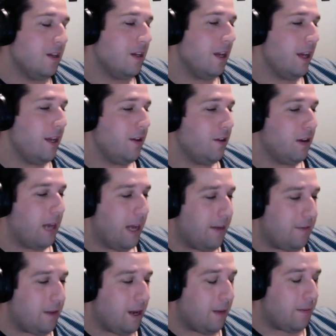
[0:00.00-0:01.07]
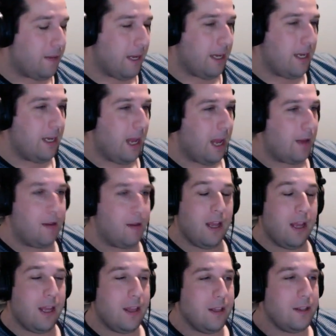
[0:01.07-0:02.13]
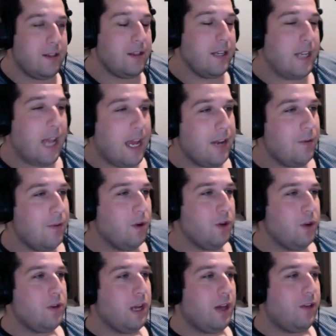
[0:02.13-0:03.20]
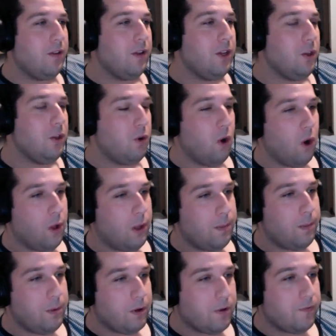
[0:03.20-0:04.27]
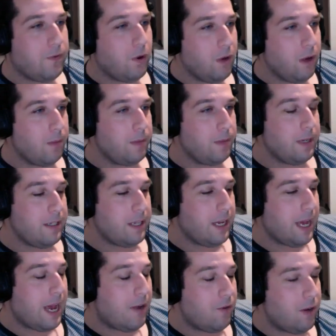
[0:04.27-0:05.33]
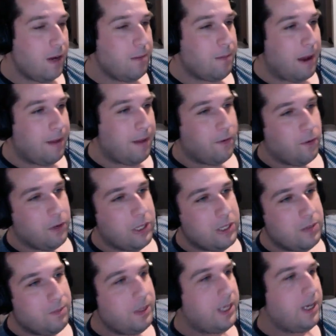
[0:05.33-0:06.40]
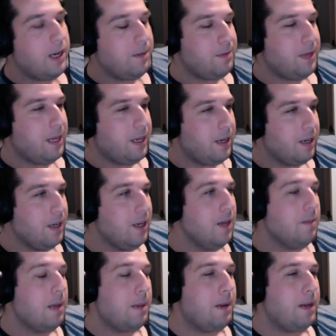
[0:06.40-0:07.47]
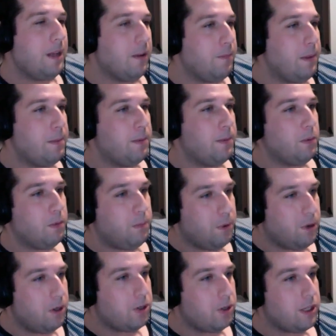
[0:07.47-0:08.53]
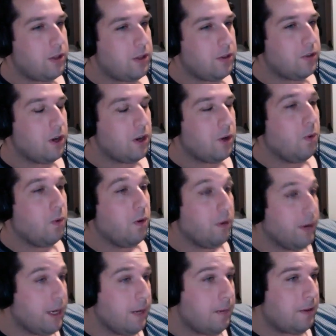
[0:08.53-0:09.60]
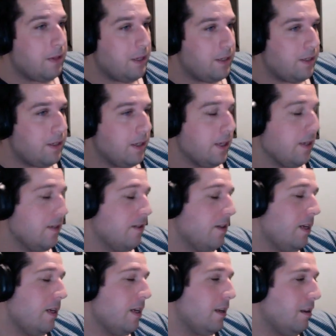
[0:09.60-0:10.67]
And you're going to have to update. And this is, again, where you call up your phone company and say, how come my phone isn't being updated? Maybe enough people will push that they'll start worrying about these things. And